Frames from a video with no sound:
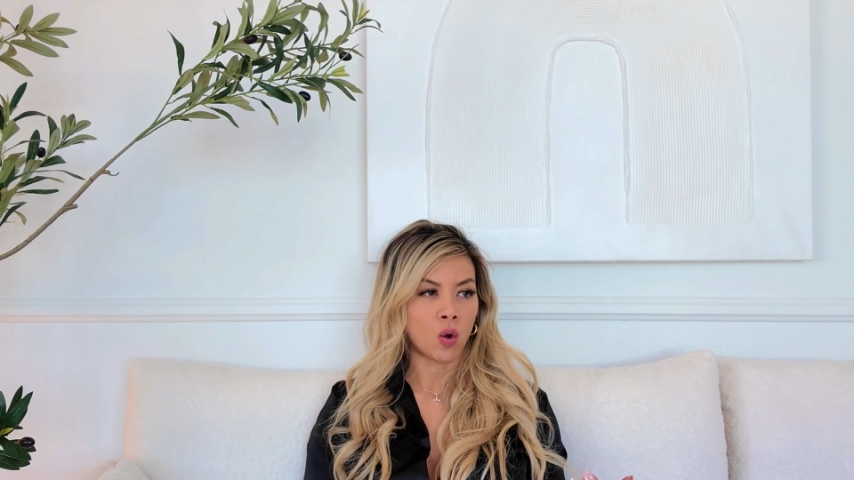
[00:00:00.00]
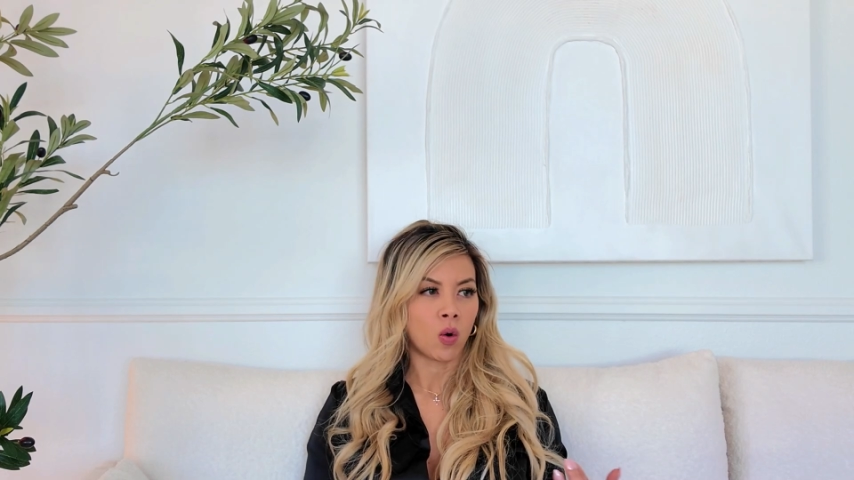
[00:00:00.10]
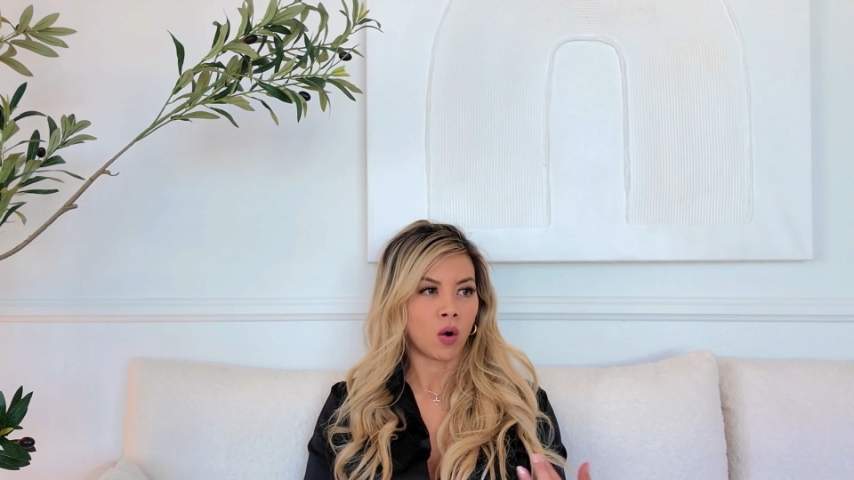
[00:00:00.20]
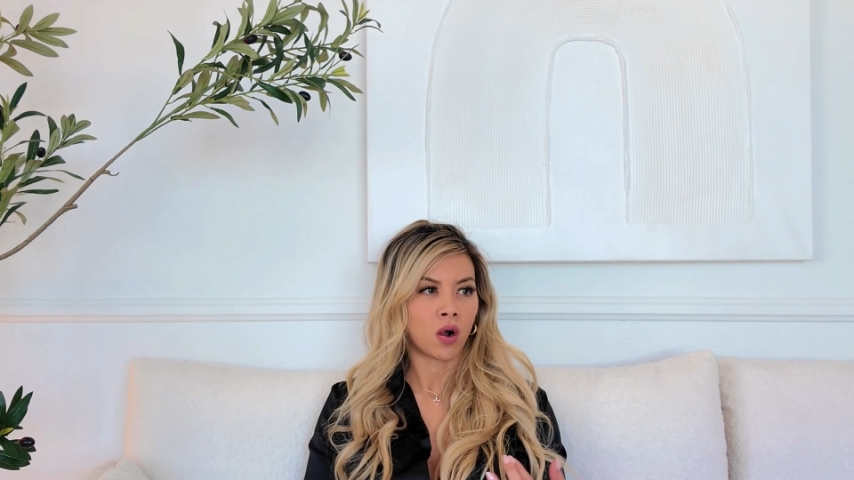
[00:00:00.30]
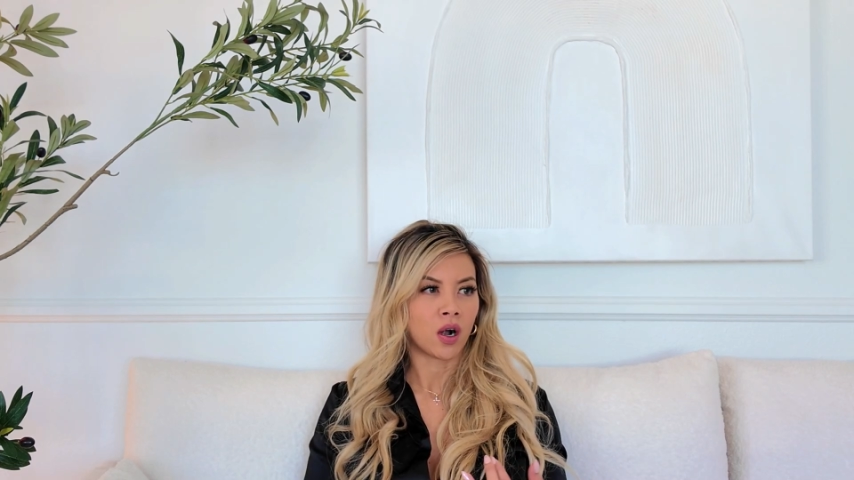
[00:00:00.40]

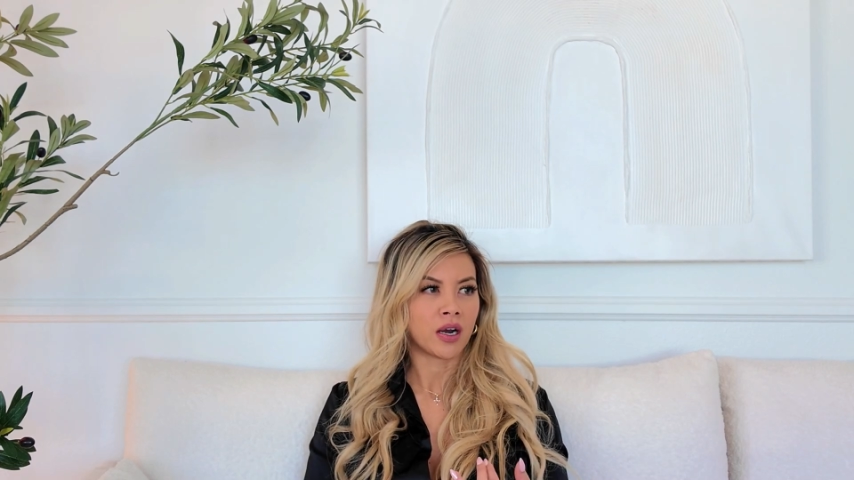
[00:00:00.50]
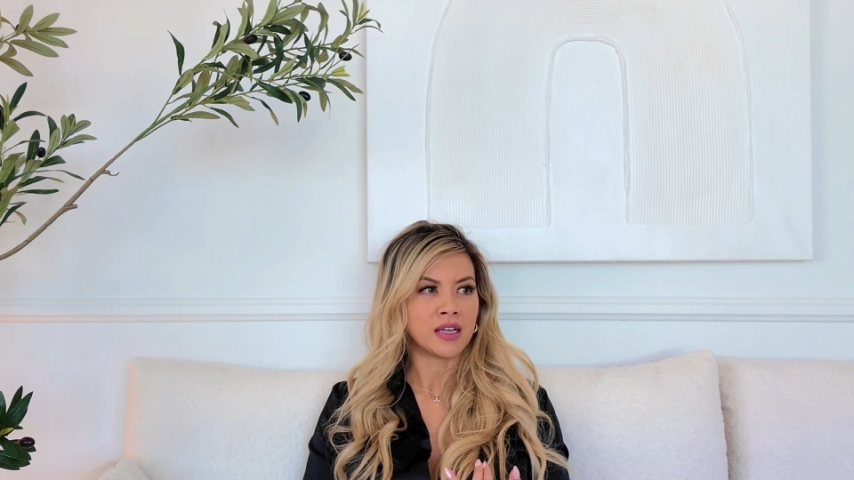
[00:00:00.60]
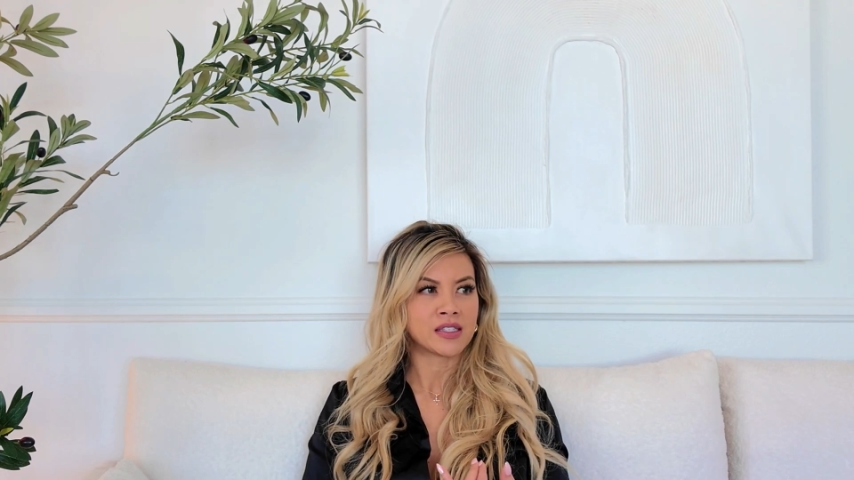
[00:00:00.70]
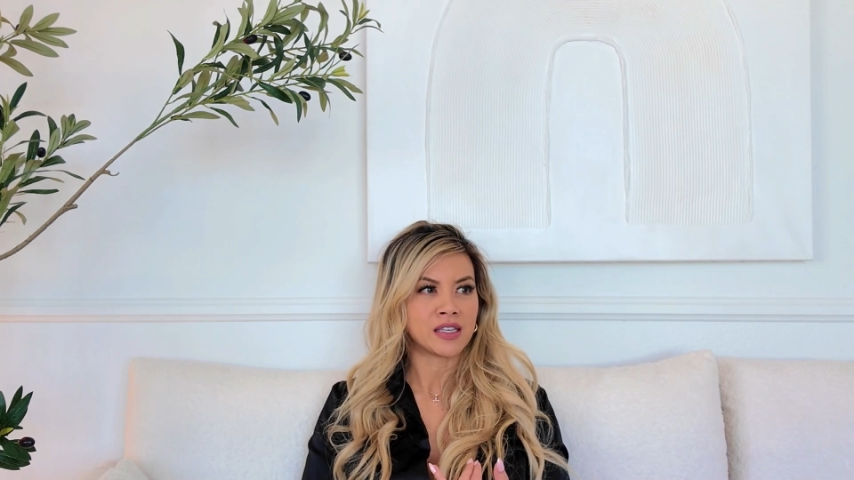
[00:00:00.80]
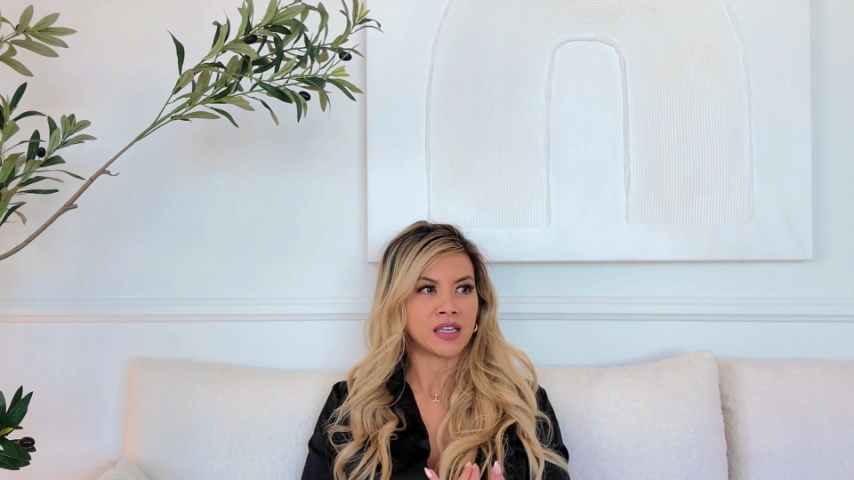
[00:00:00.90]
or
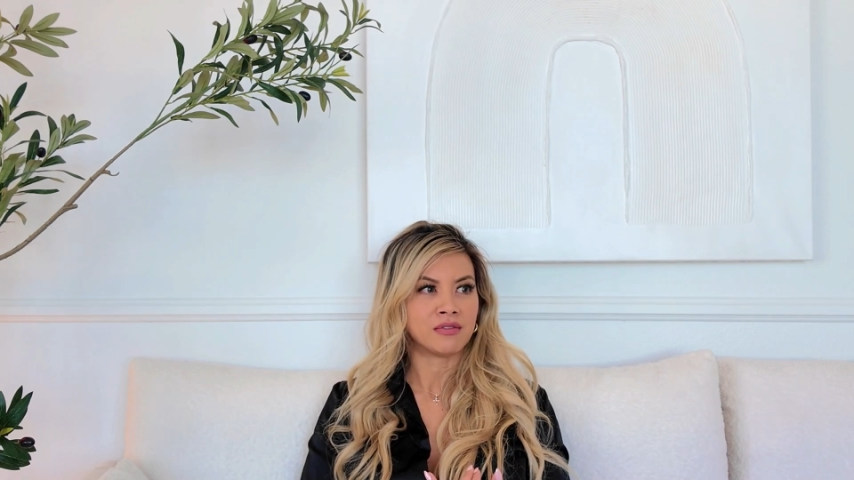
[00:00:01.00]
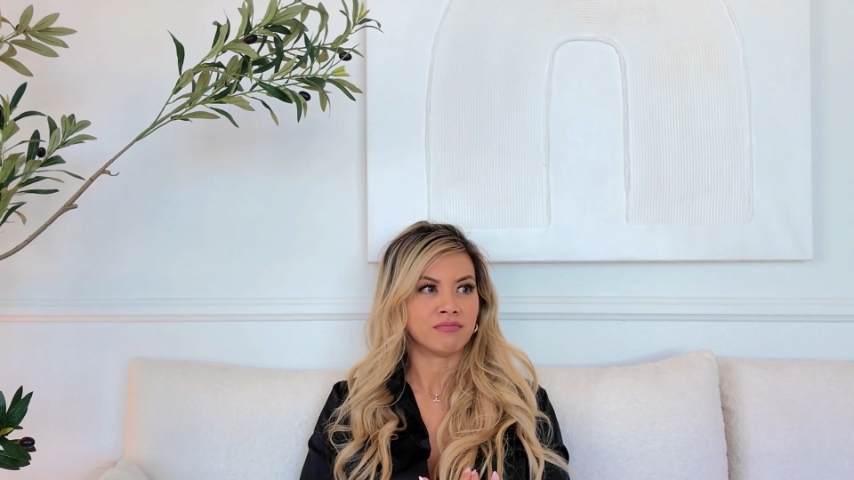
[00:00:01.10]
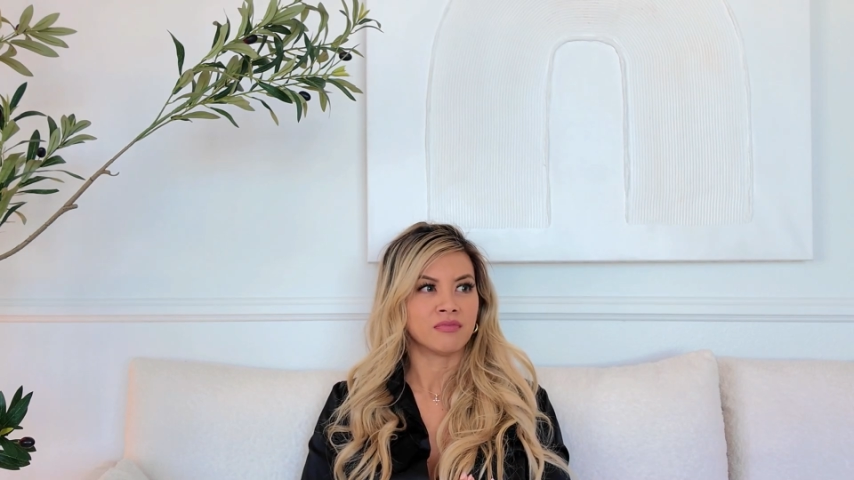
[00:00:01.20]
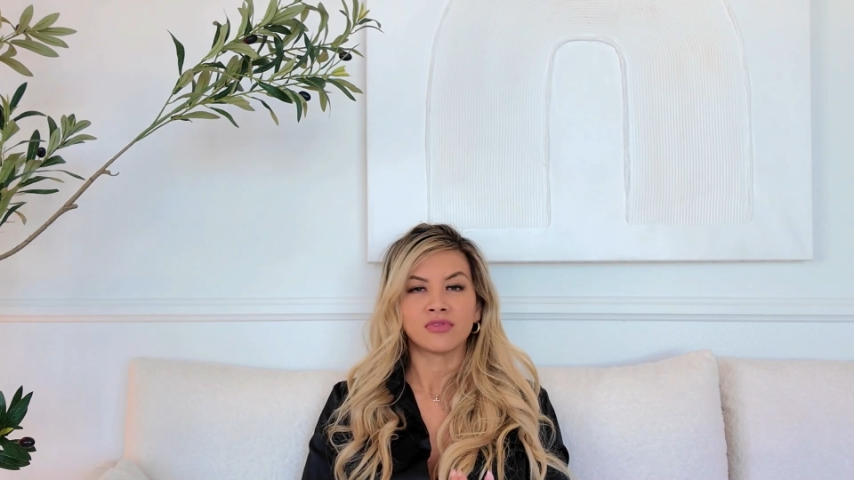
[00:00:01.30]
is it